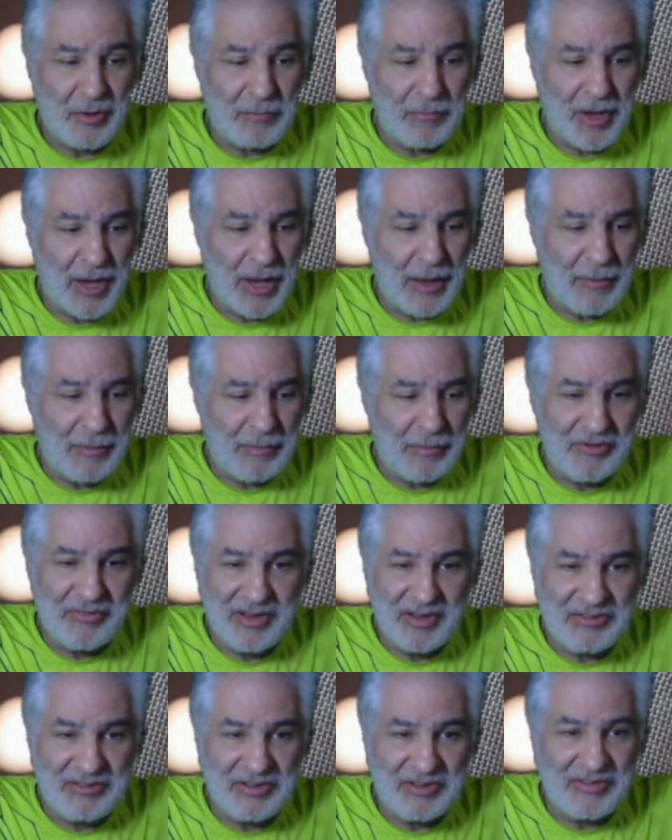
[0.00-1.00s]

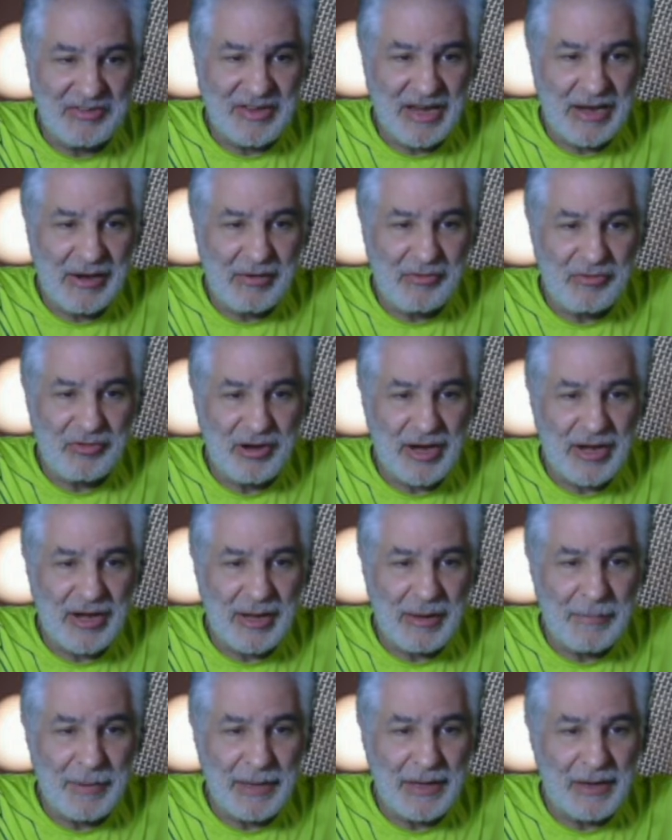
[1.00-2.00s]
musicians that are trying
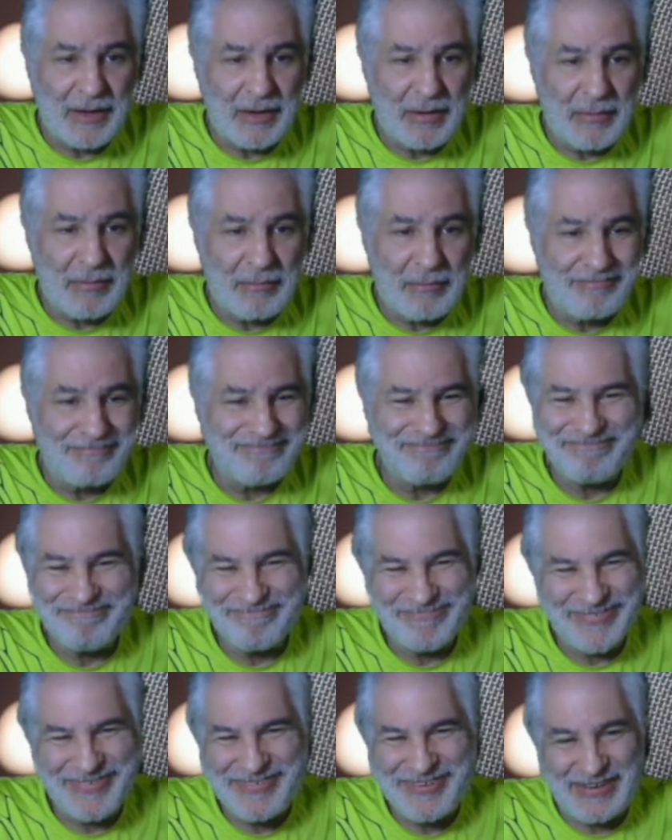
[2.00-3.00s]
to become
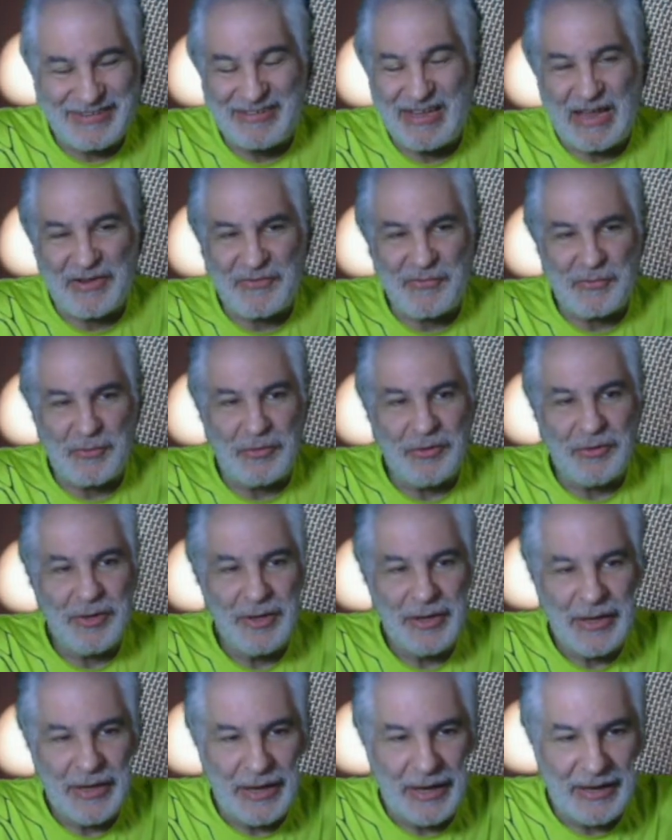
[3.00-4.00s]
successful
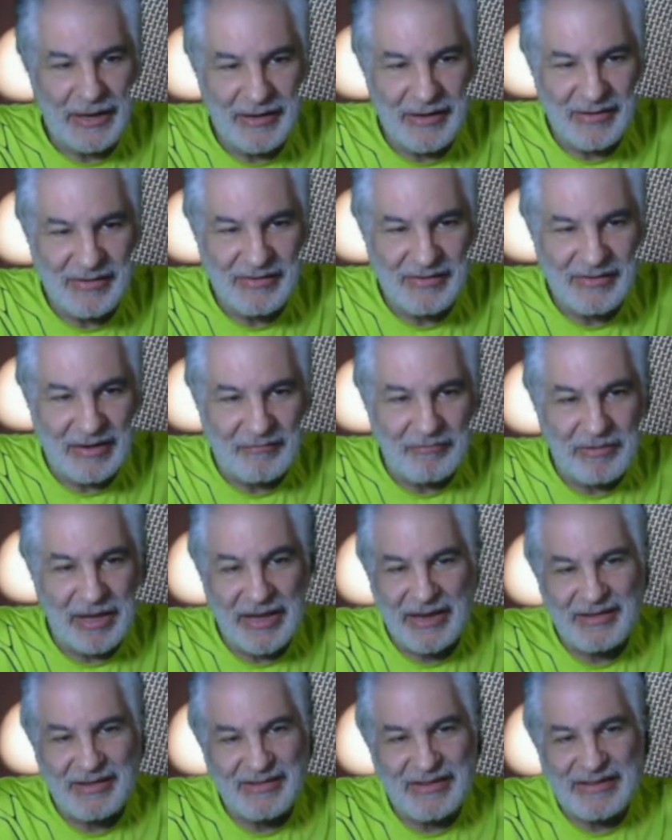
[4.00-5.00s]
in
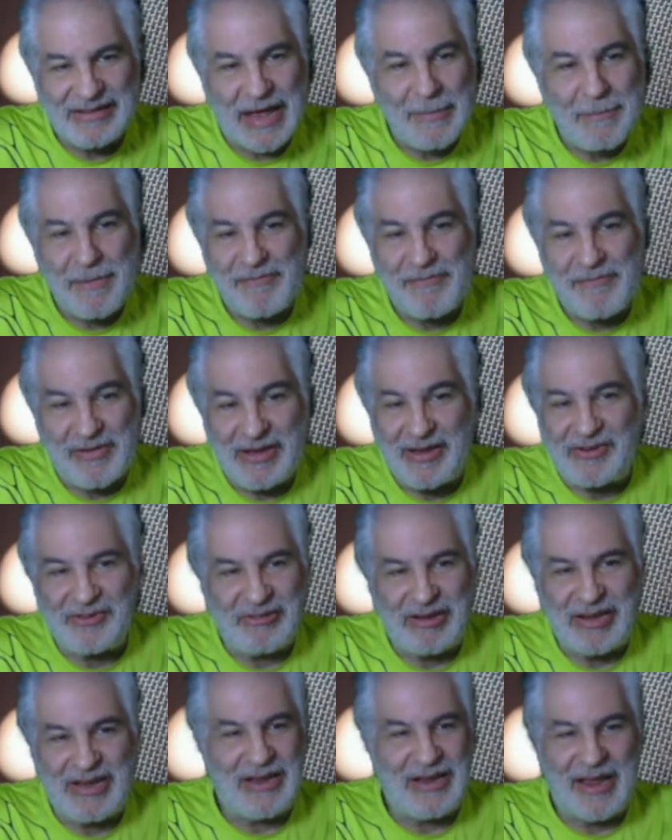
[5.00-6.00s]
this type of
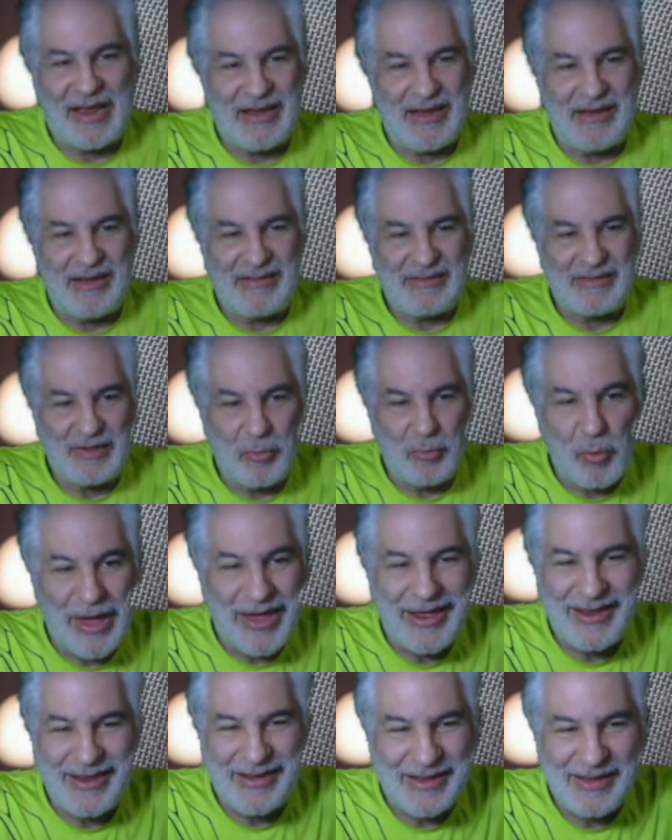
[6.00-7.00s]
industry and in this the
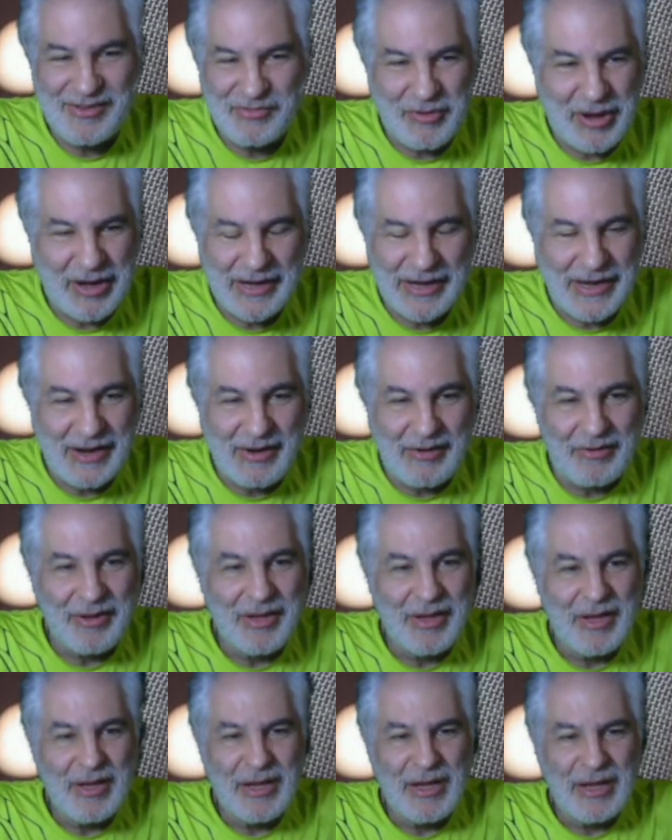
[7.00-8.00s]
way it is right now?
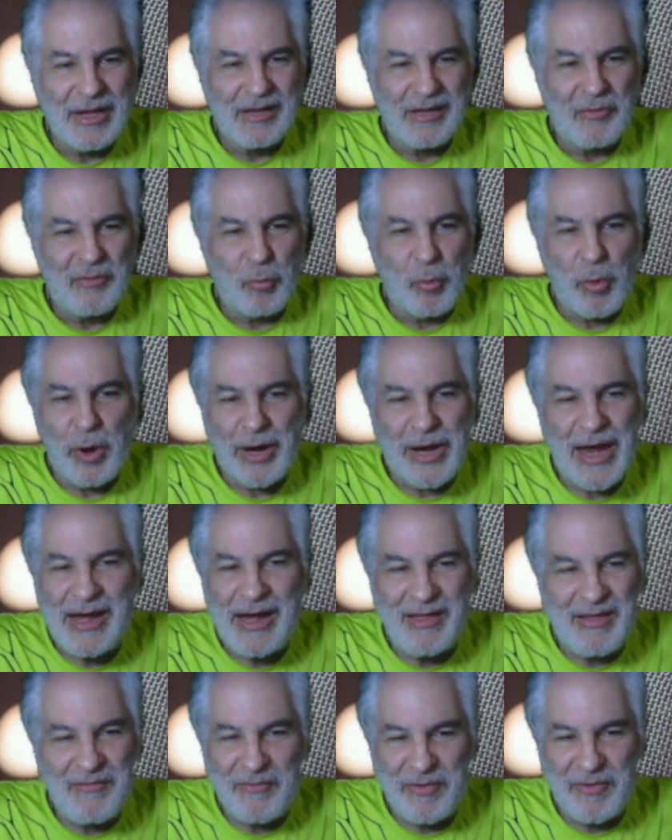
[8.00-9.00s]
What kind
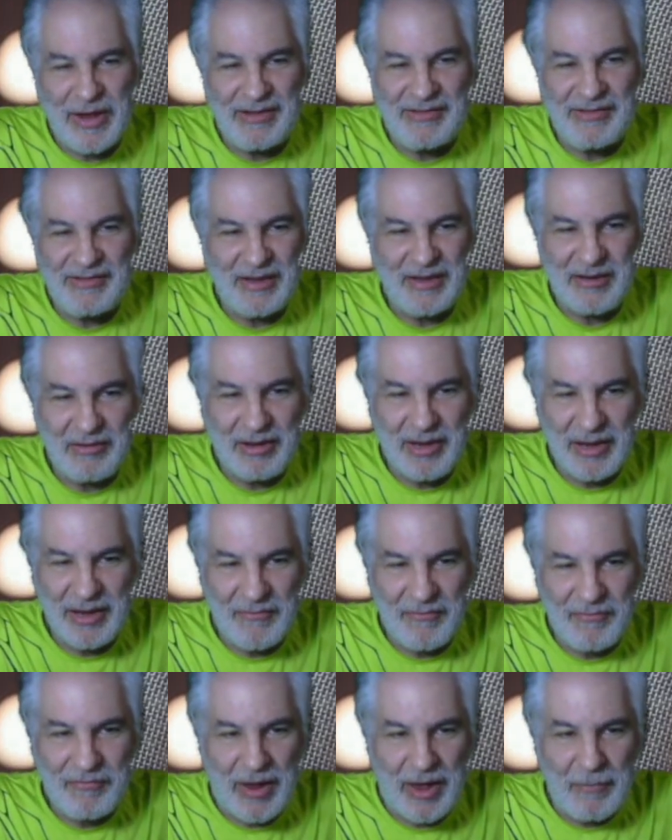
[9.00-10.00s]
of advice can you
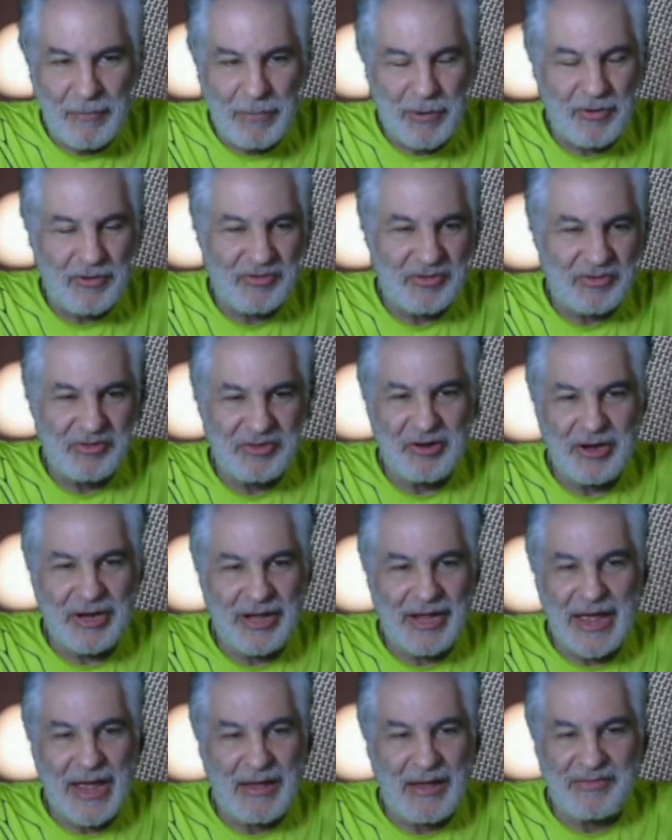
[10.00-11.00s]
give a person
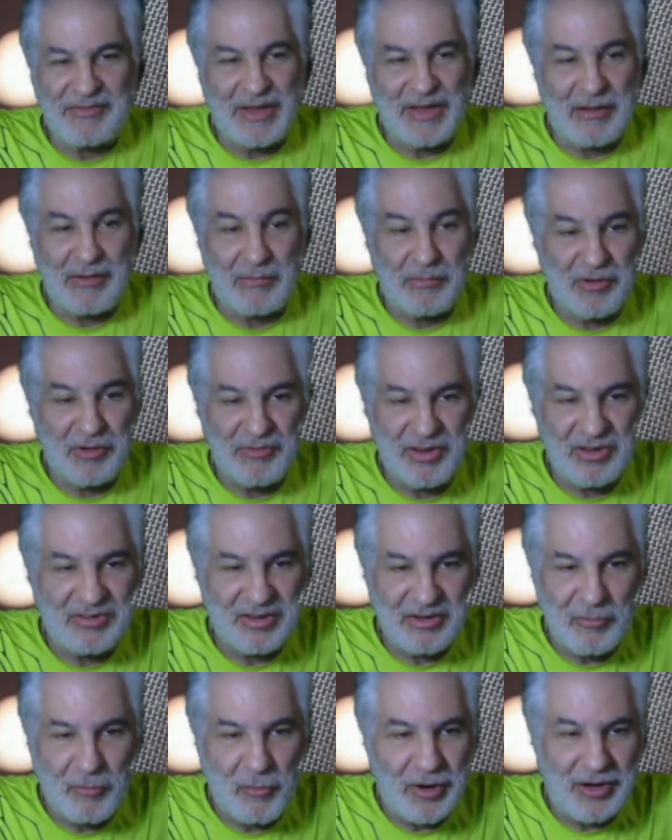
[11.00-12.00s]
starting out, say a
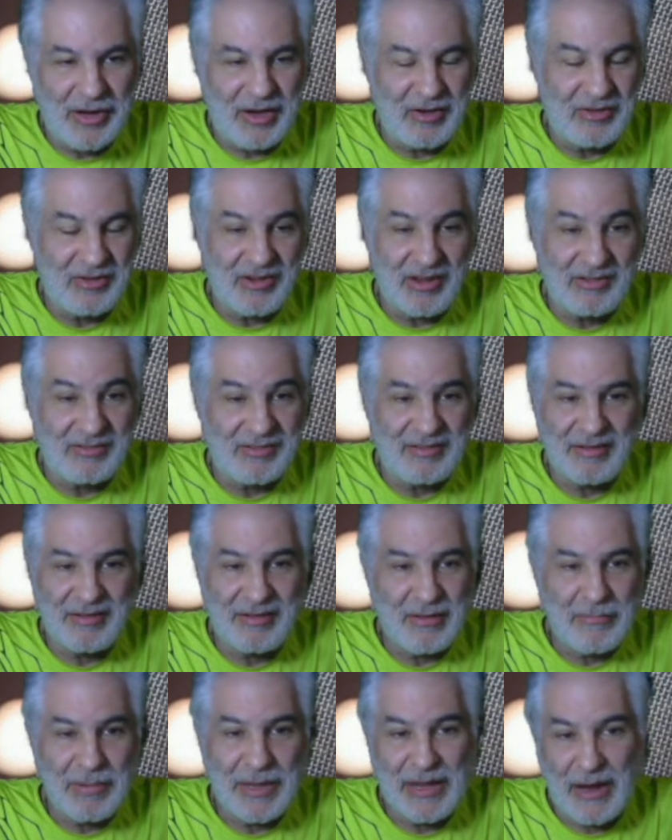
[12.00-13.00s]
musician wanting to just
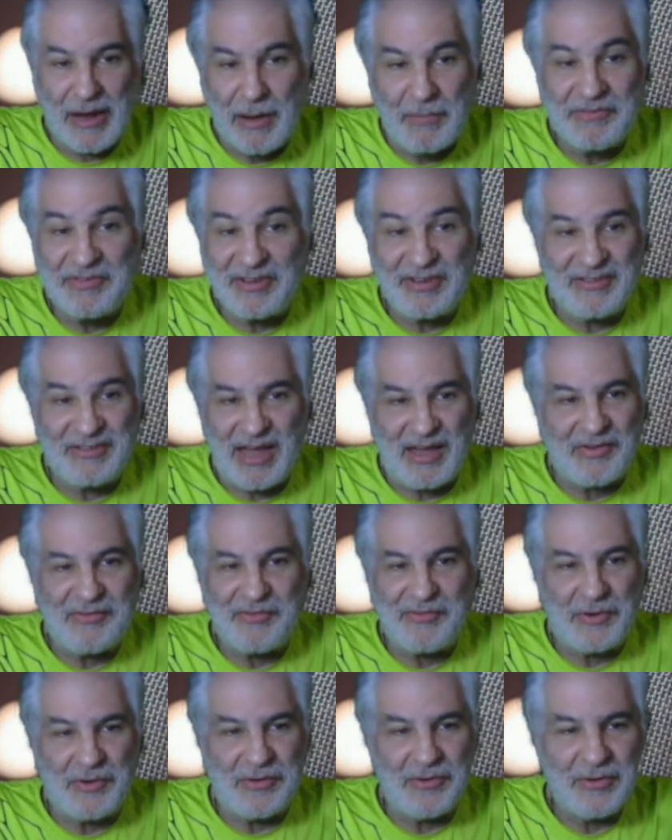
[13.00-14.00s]
become successful?